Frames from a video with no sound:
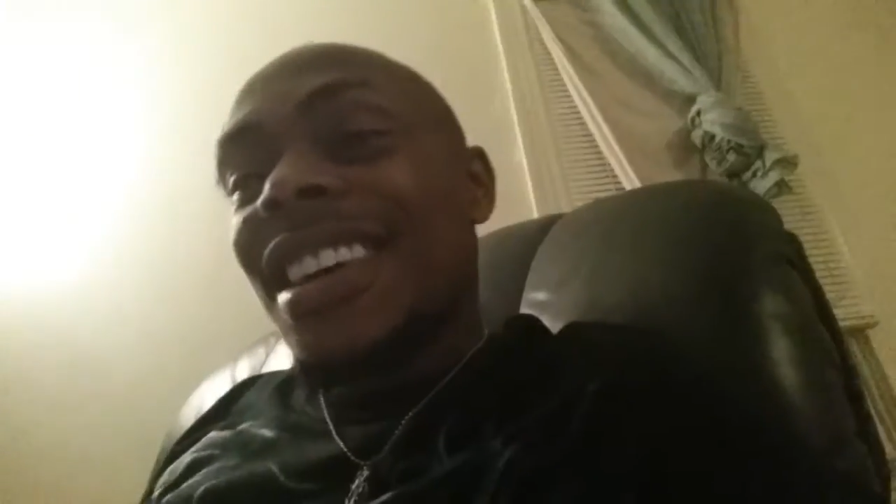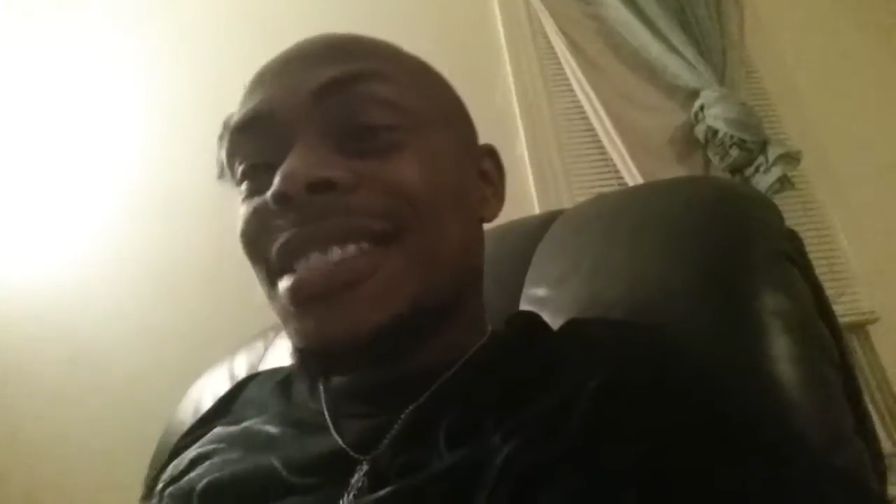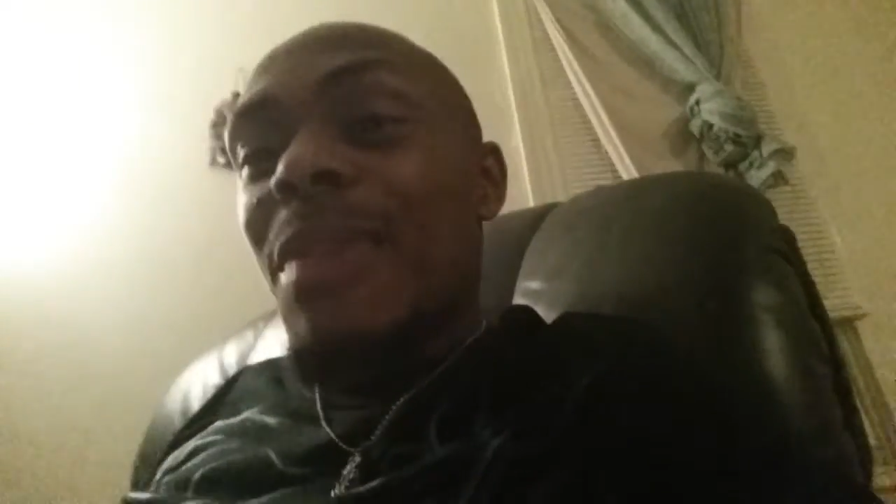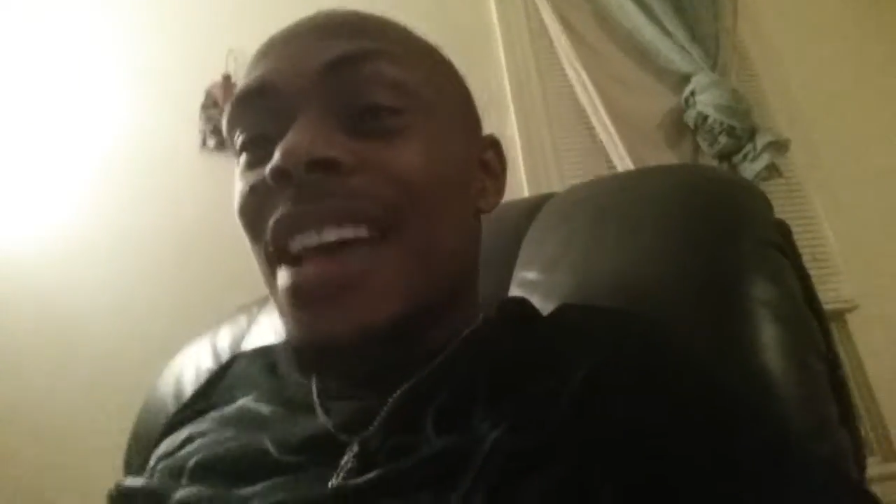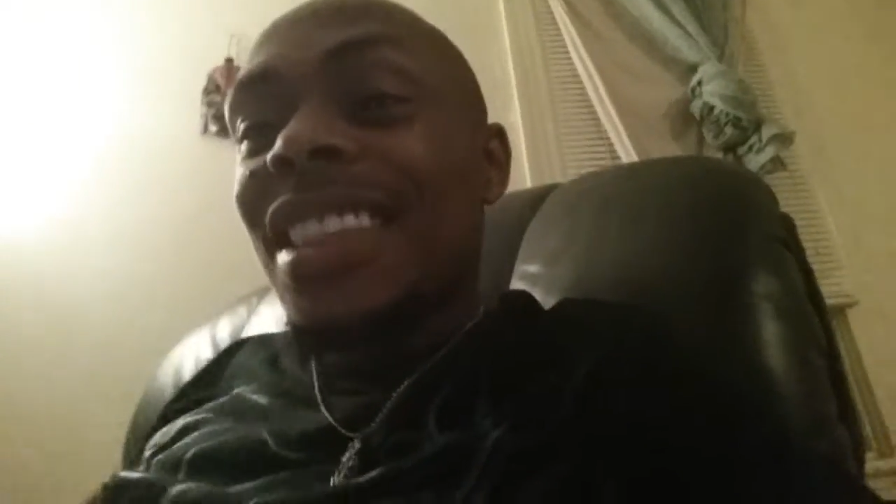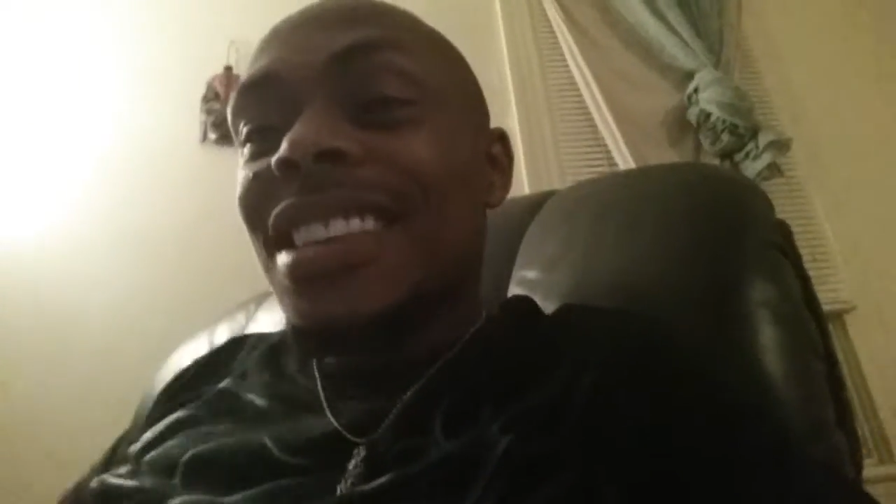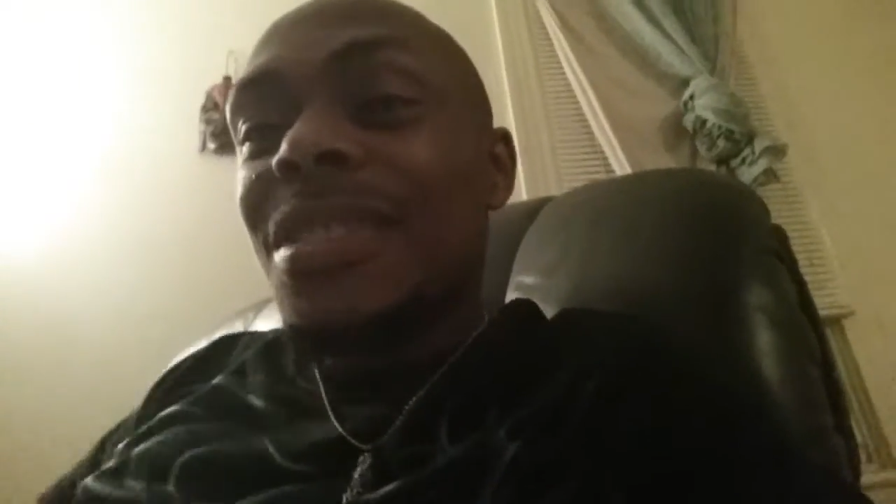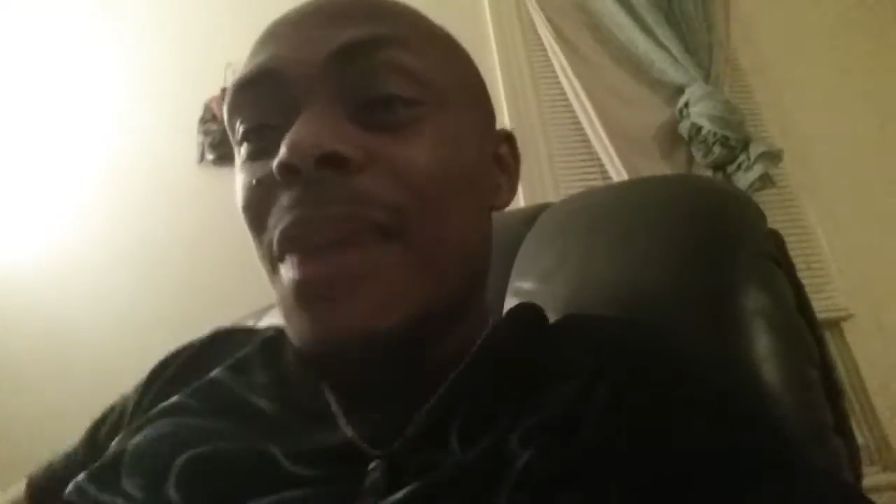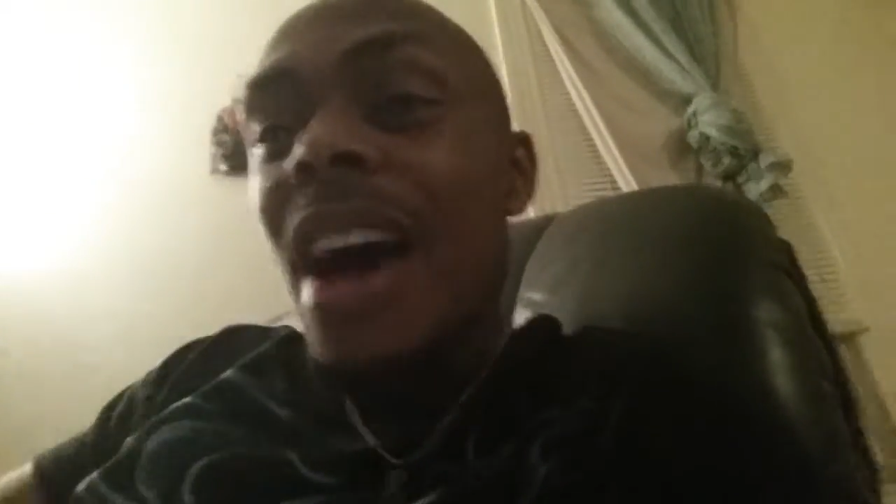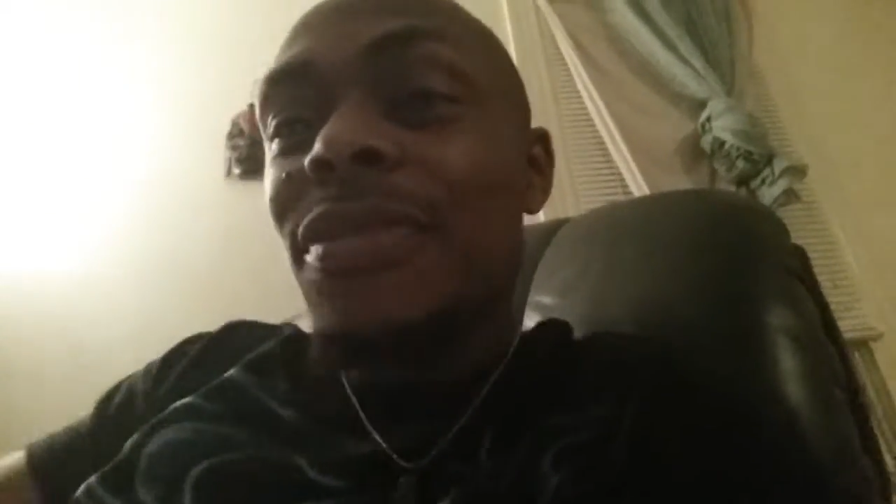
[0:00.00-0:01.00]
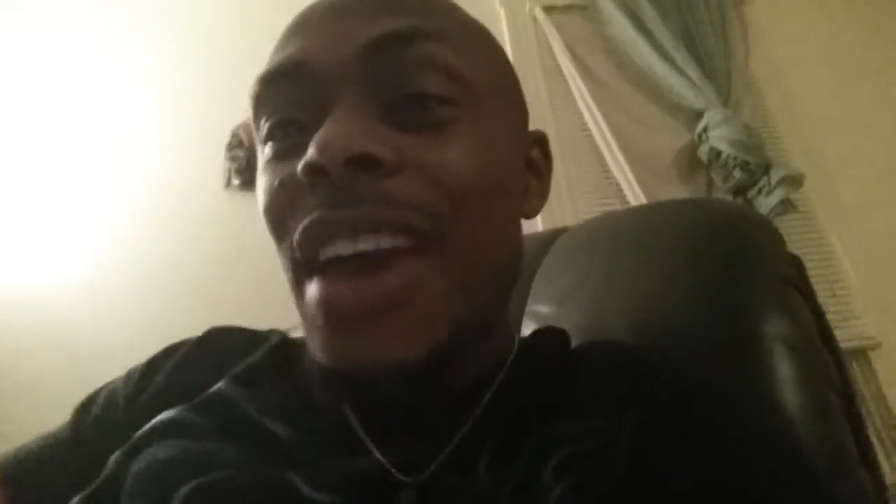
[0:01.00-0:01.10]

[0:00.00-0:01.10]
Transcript: Here's my list of my